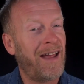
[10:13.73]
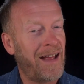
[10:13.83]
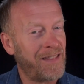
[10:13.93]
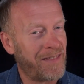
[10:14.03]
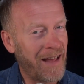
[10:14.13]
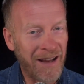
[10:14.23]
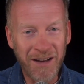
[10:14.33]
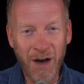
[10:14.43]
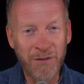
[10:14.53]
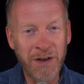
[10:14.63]
and that
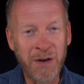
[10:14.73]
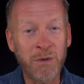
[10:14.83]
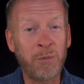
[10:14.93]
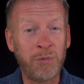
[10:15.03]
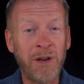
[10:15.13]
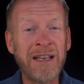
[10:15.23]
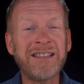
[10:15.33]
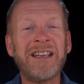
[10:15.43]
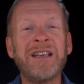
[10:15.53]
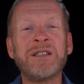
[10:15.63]
covenant will
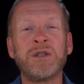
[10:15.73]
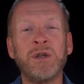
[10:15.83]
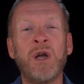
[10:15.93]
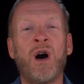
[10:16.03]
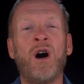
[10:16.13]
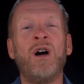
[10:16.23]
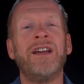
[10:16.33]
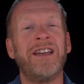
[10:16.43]
place his law